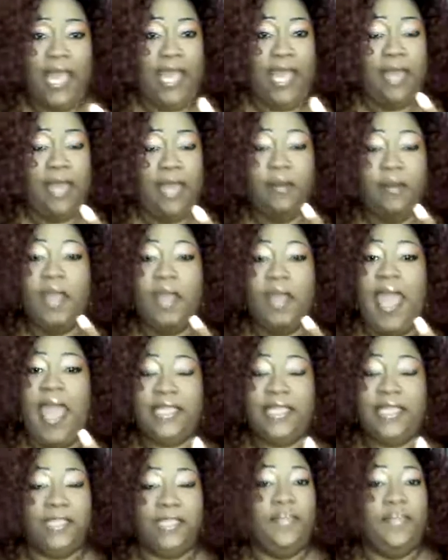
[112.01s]
and
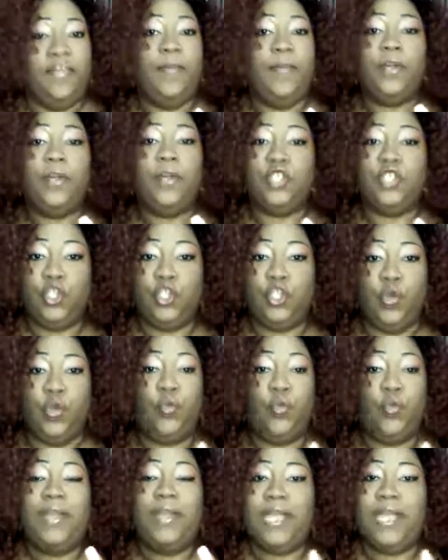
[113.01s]
actively
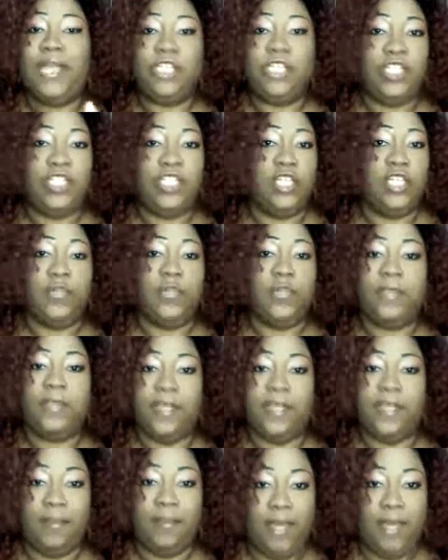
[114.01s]
pursue relationships
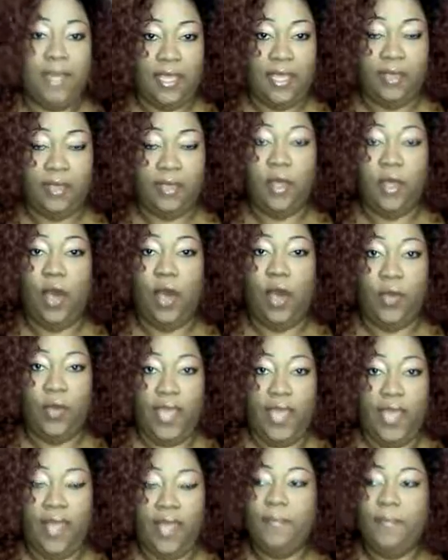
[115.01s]
with other men.
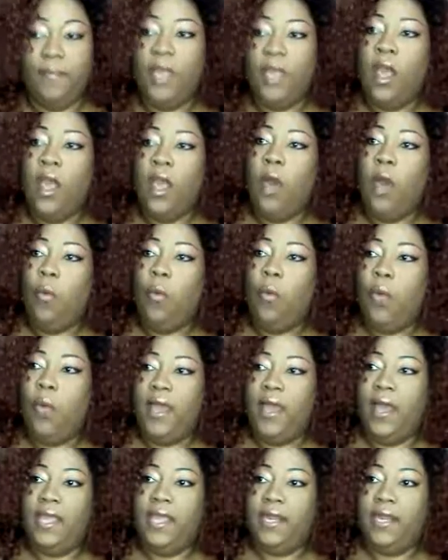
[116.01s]
Okay?
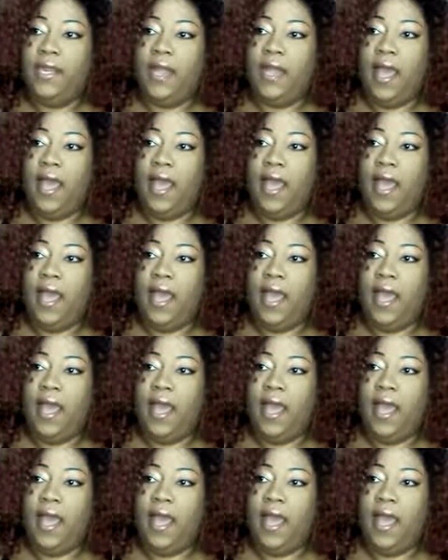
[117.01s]
What